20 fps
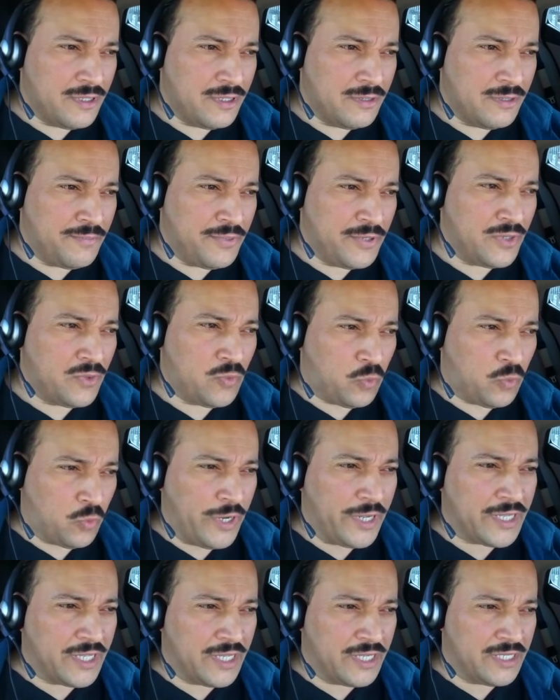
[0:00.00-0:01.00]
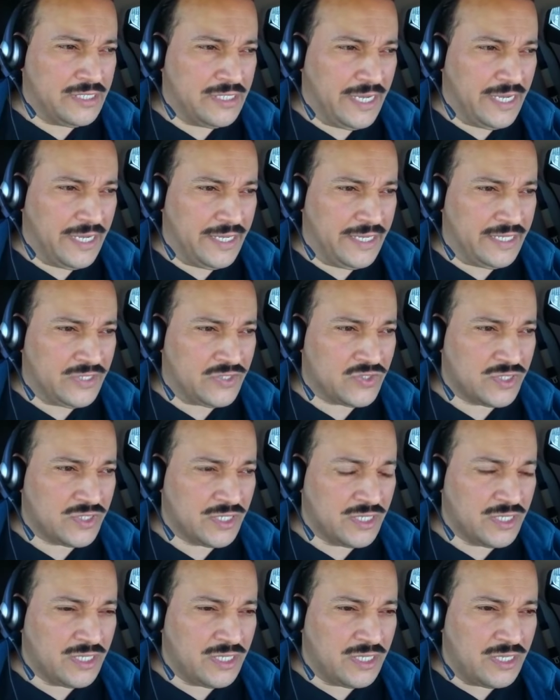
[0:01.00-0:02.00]
but recognize
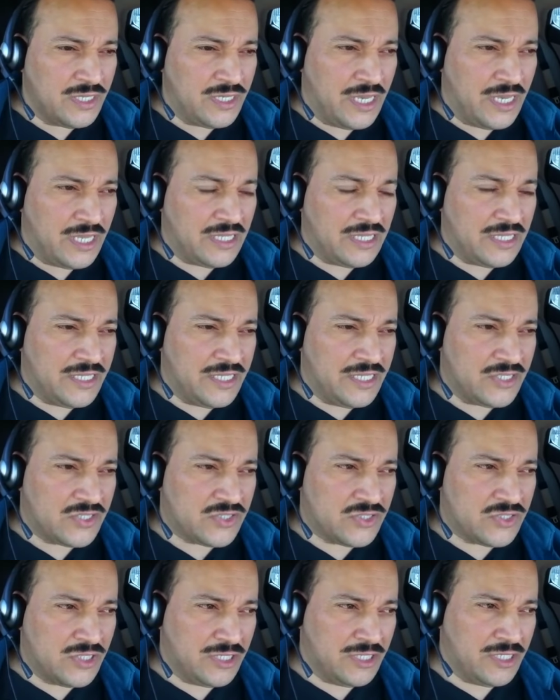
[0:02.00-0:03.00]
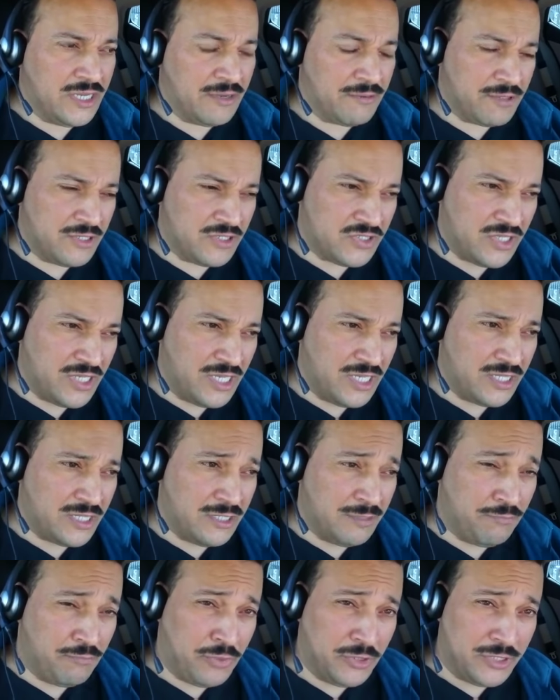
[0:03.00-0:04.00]
at least the, I'm going to say,
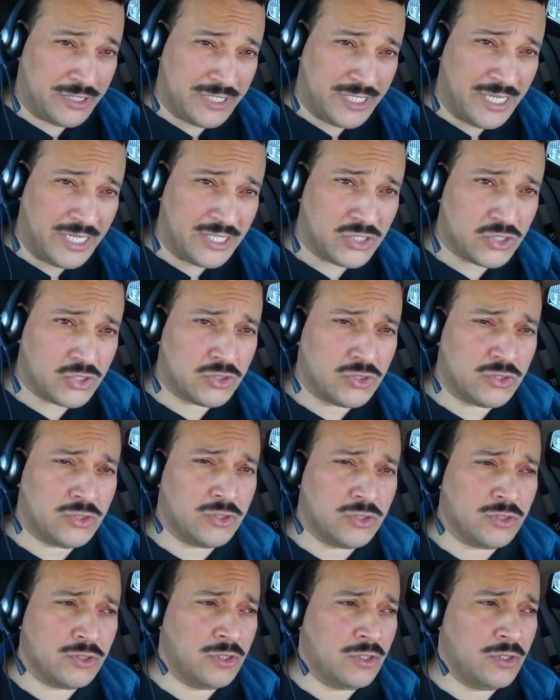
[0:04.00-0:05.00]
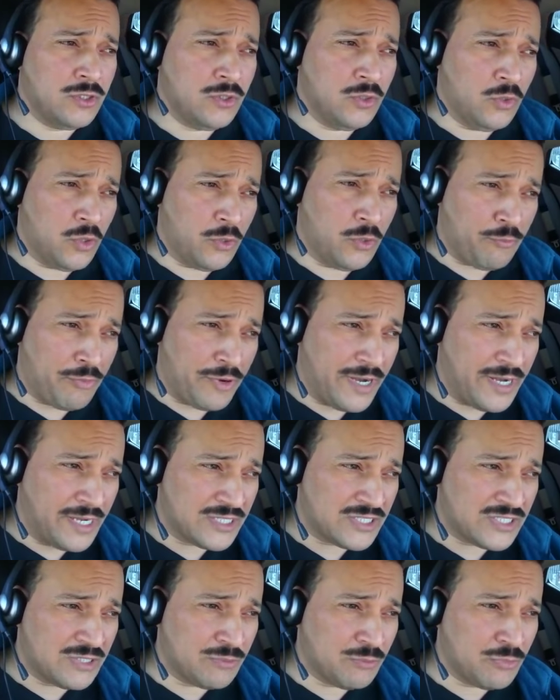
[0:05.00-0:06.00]
the potential or
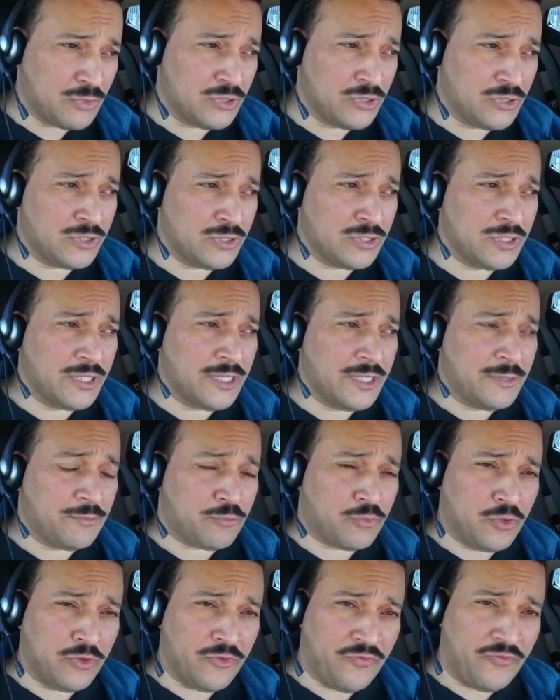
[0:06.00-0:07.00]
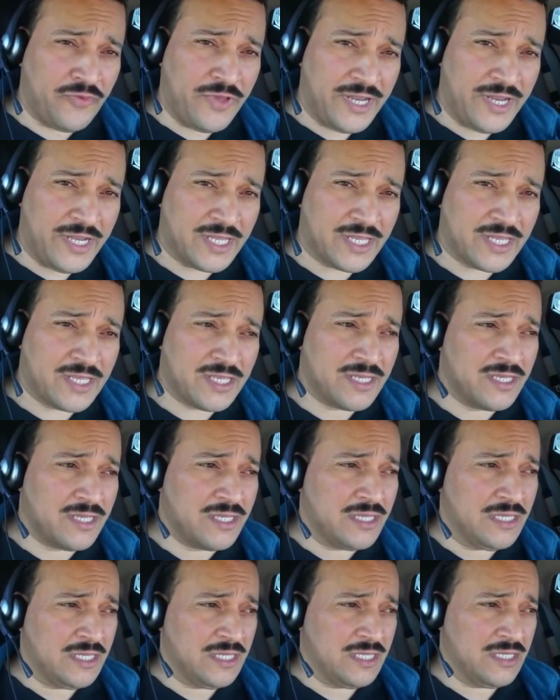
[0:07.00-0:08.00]
possible prophetic
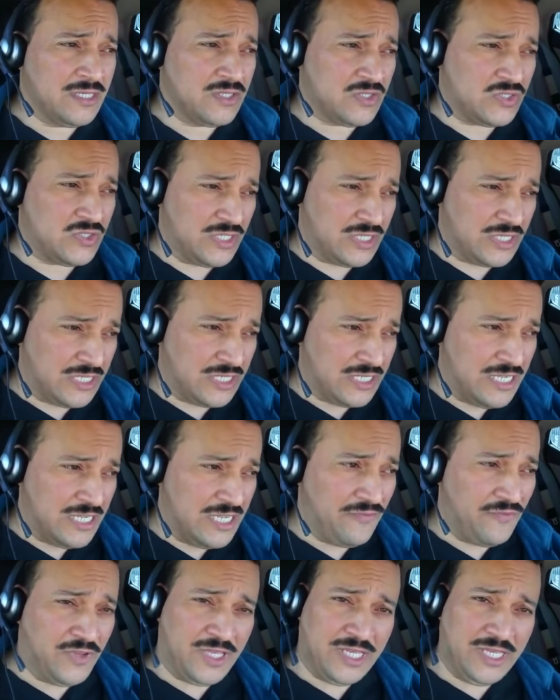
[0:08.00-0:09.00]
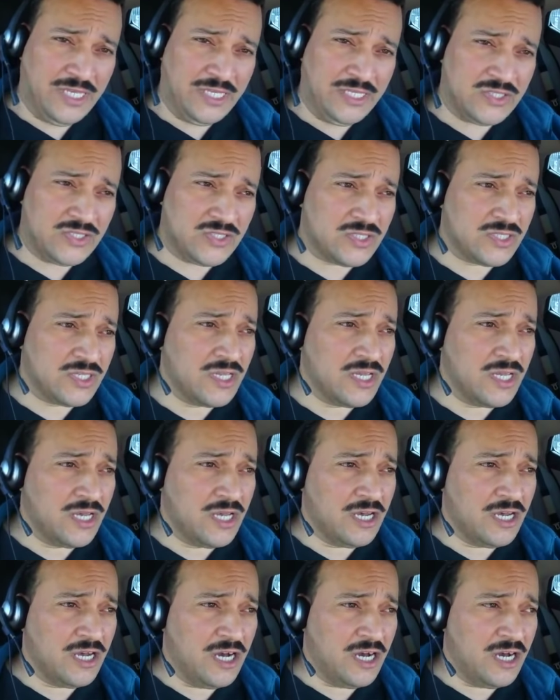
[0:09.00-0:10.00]
significance
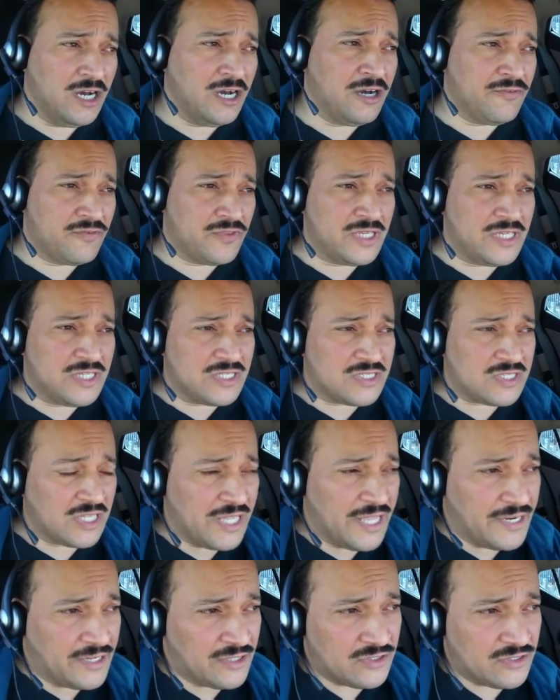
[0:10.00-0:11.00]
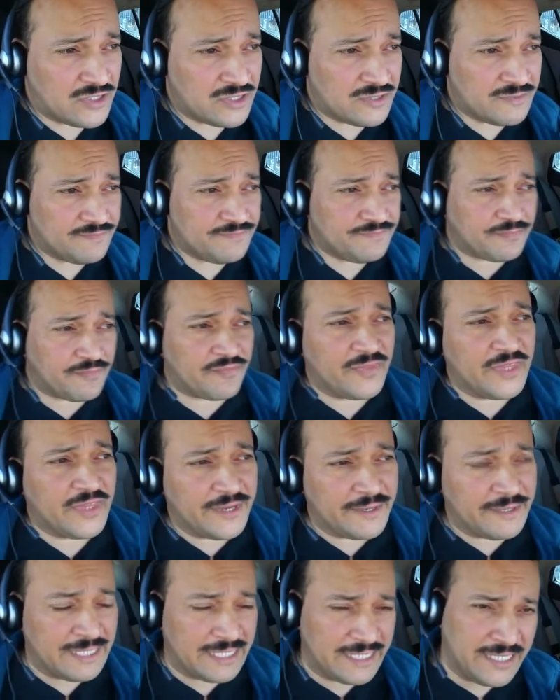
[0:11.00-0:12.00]
of these letters. And I'm
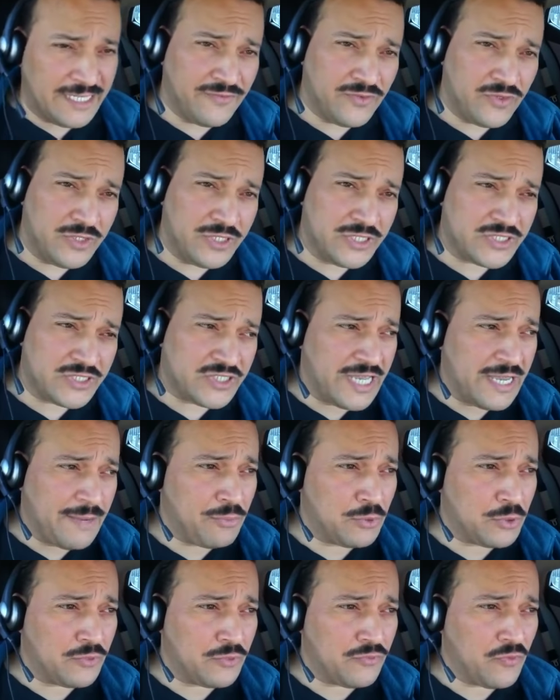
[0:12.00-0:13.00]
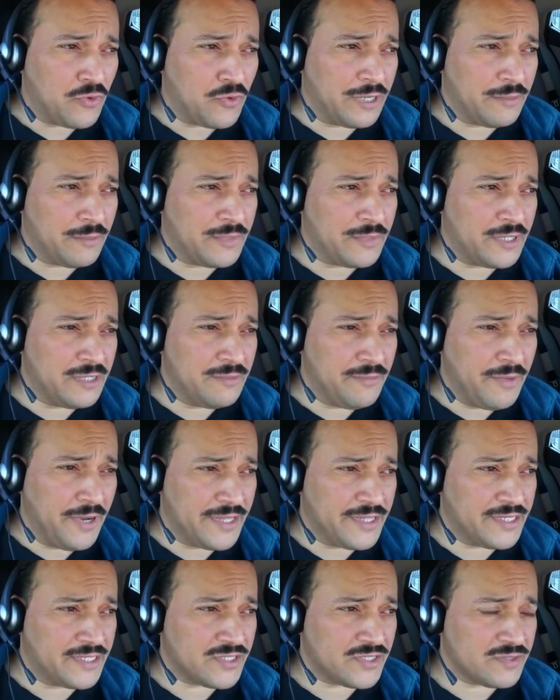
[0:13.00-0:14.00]
going to give you an example of what I mean by
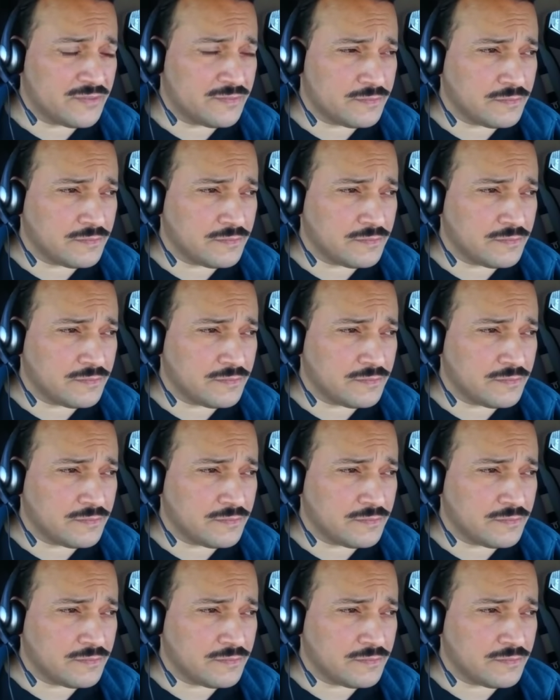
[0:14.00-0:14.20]
this.